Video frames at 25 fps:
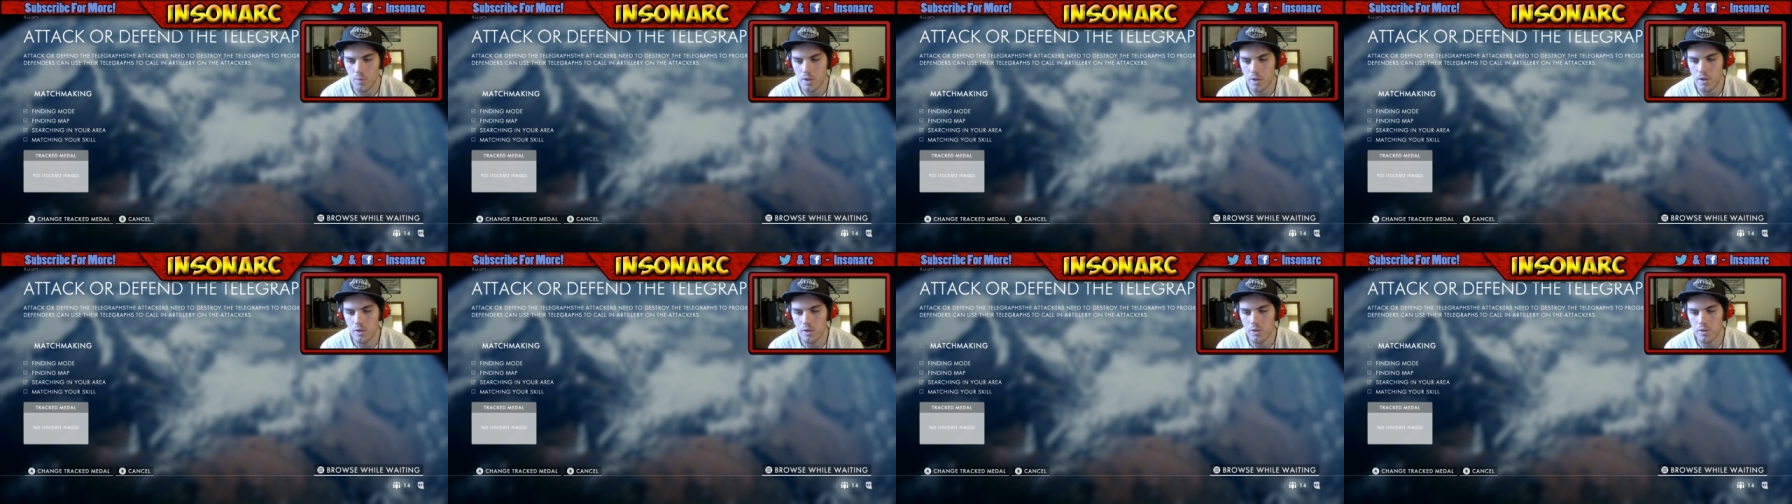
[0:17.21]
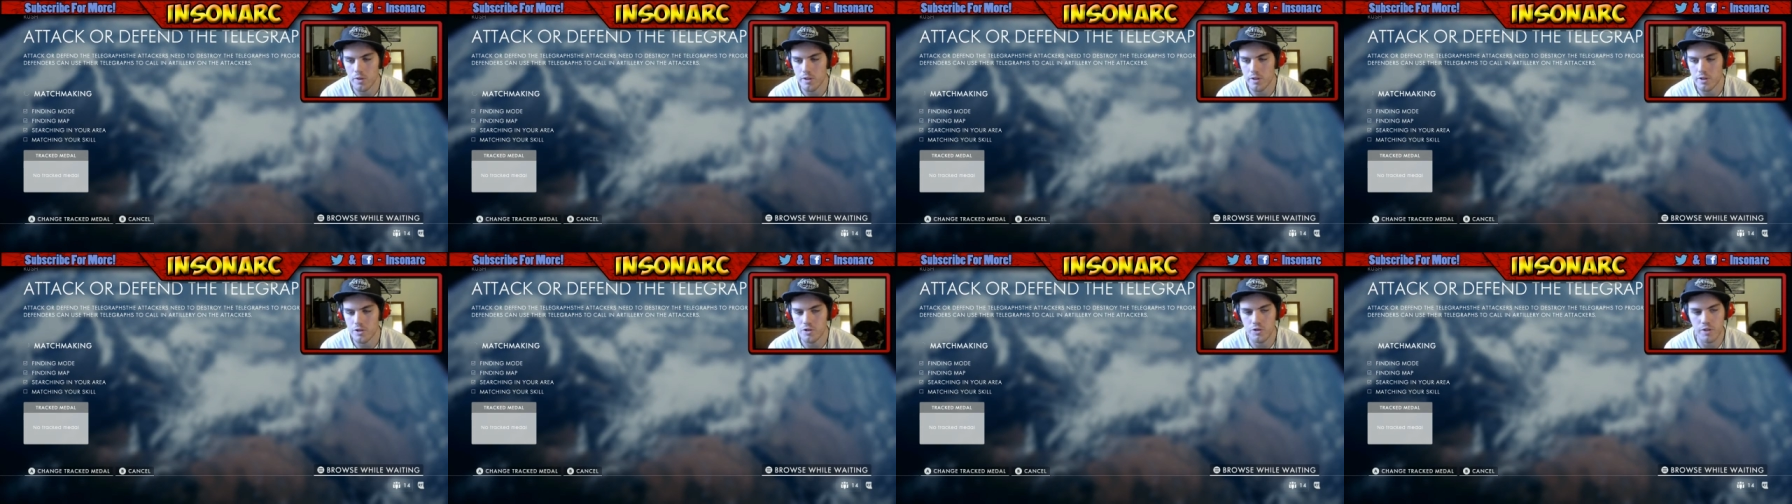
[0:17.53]
We
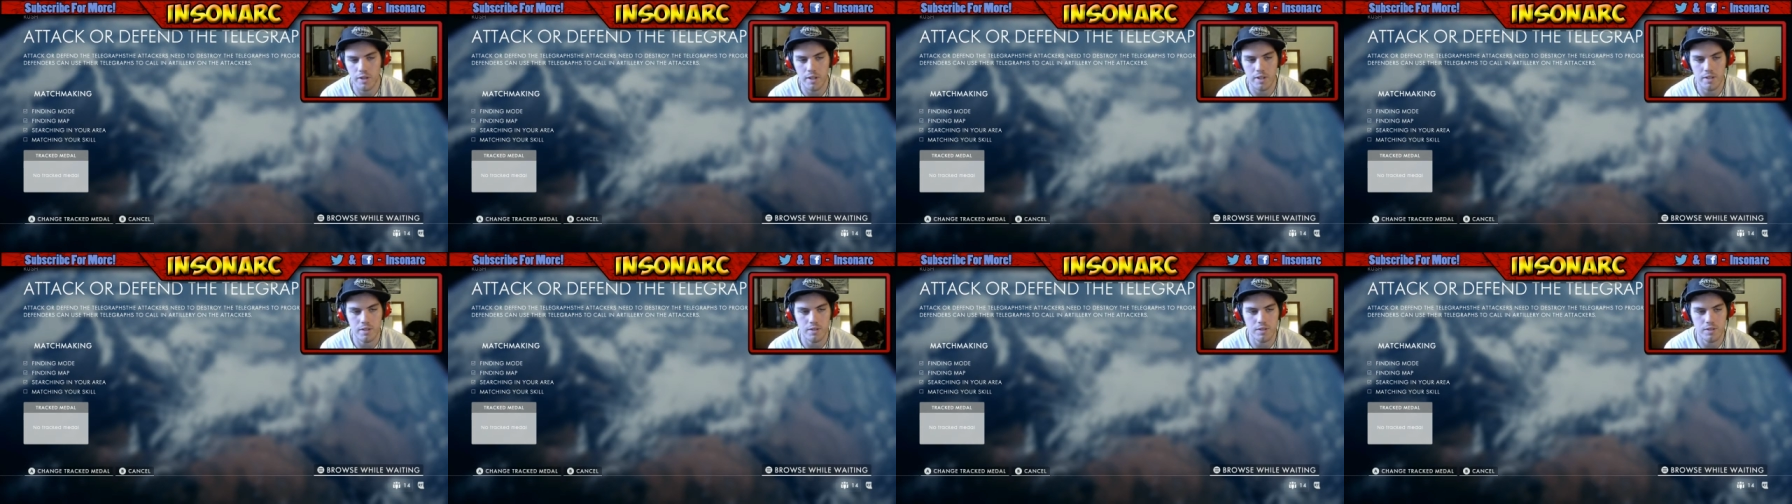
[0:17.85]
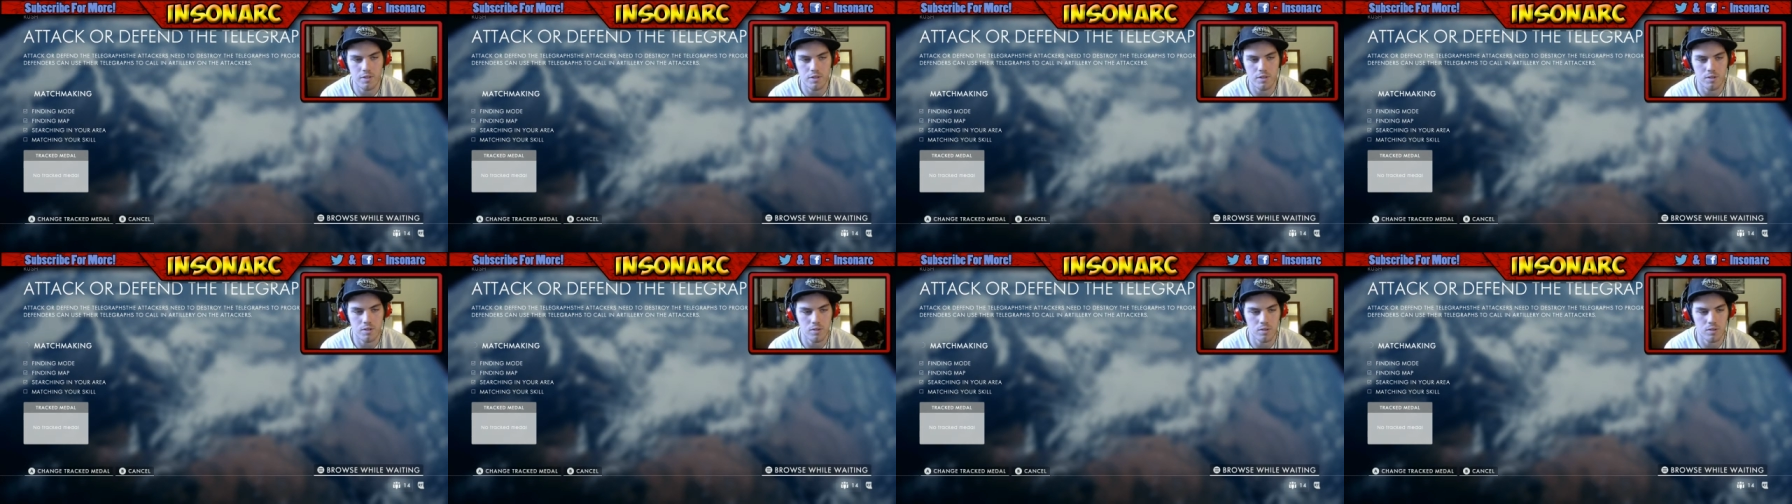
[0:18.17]
are going to try
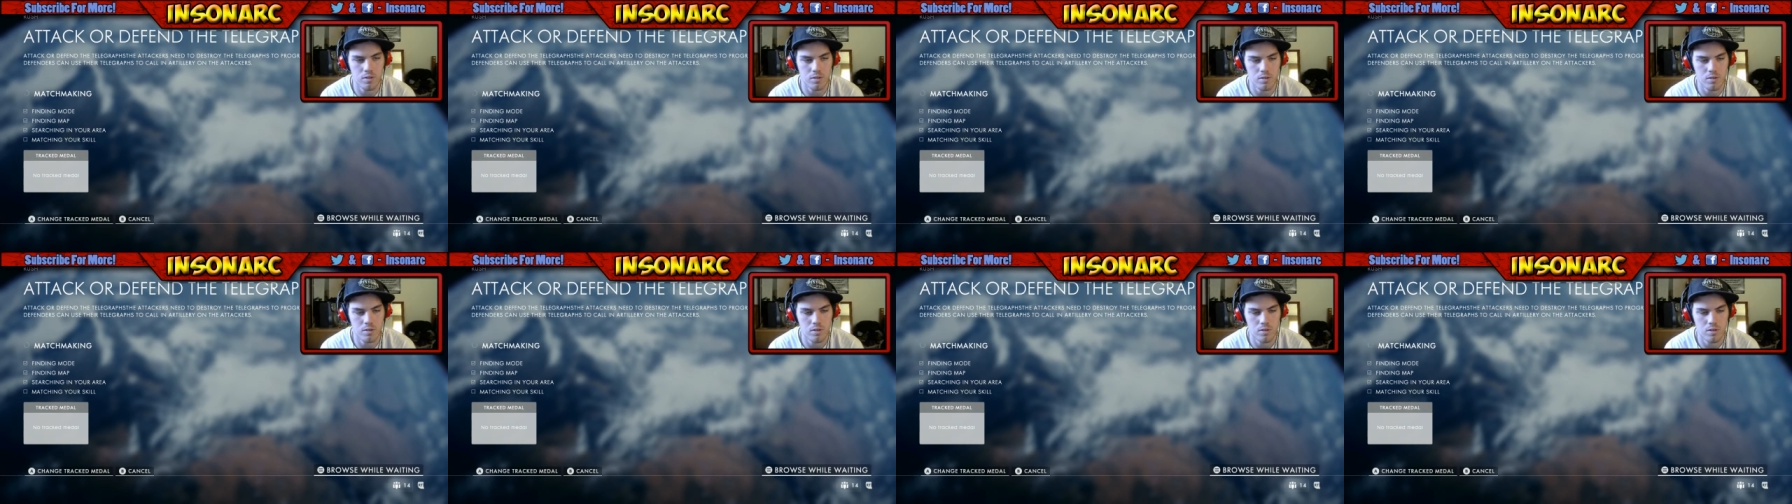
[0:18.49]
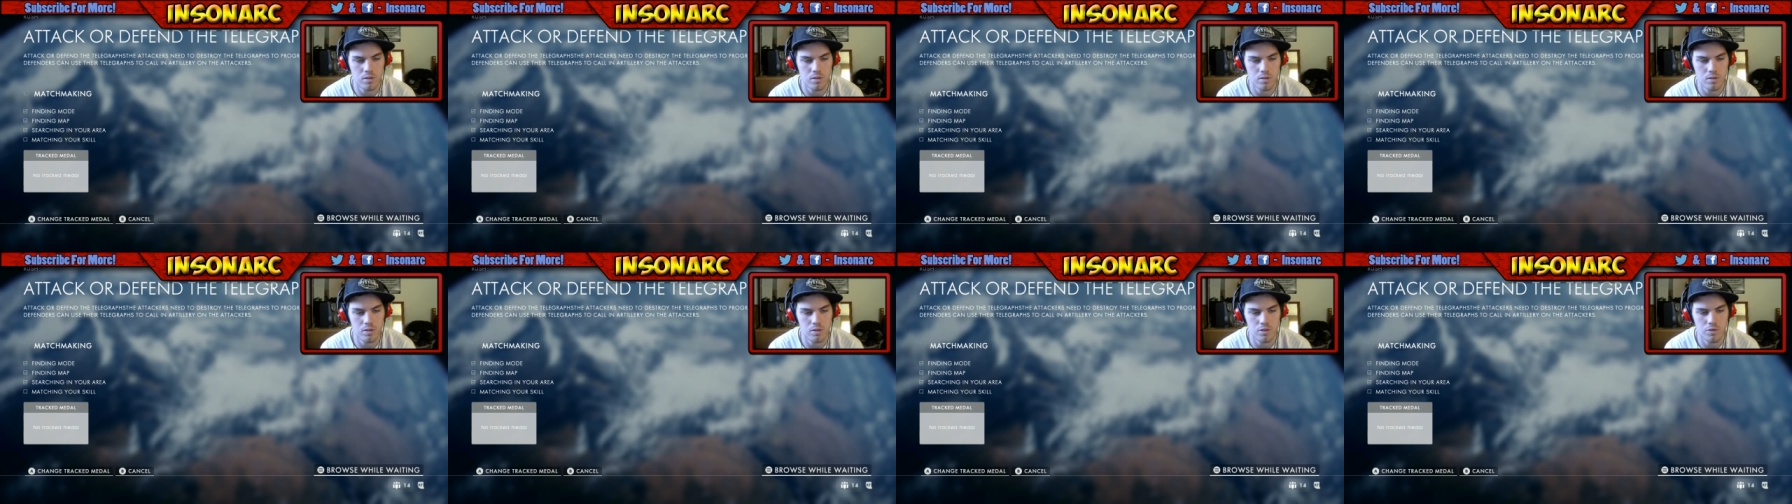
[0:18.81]
it. So,
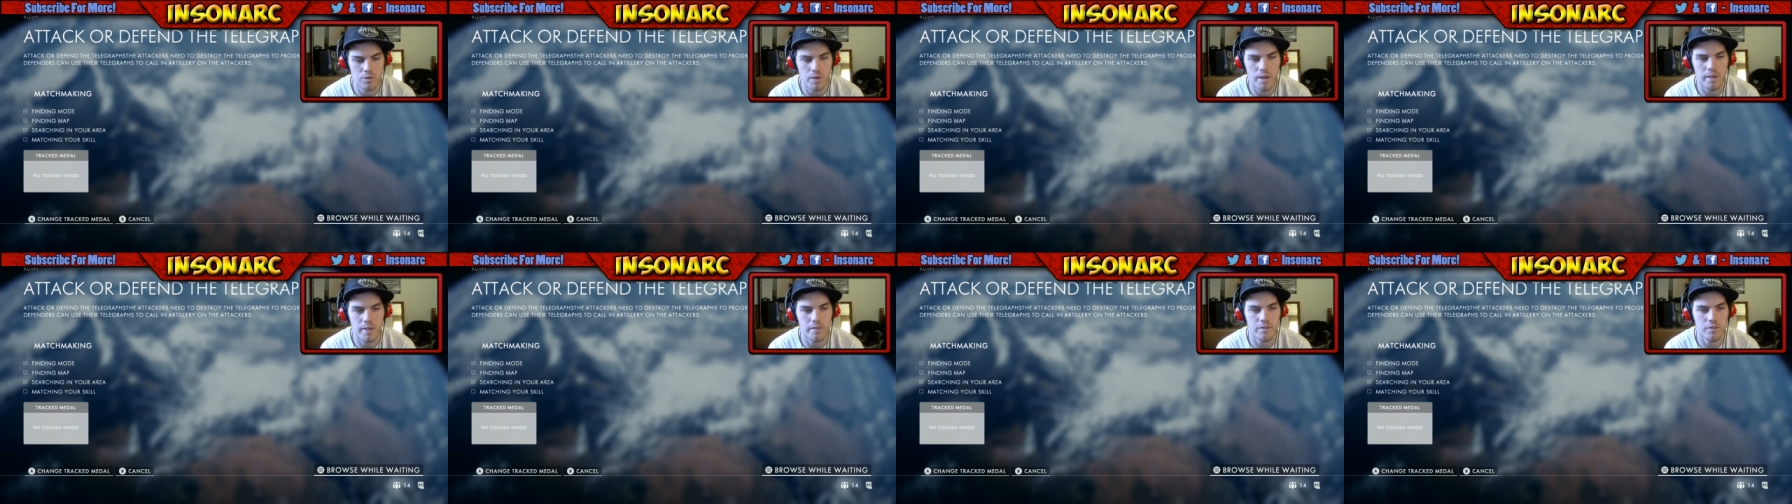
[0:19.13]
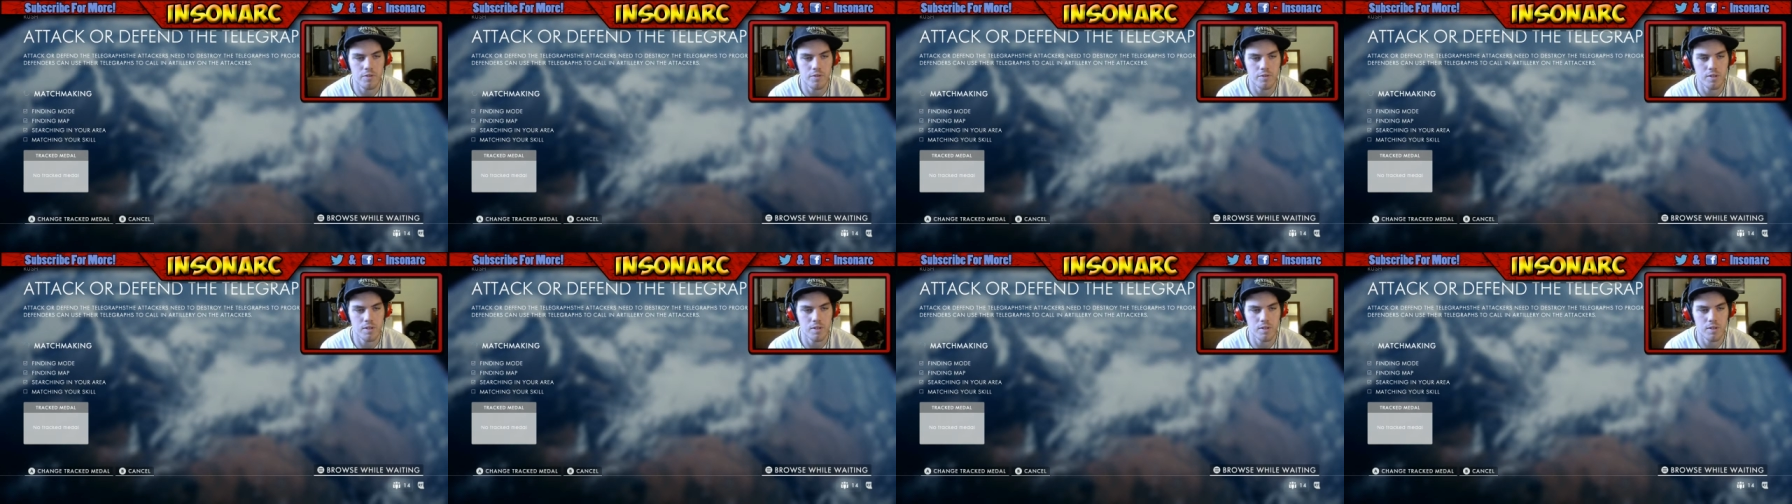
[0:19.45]
do I have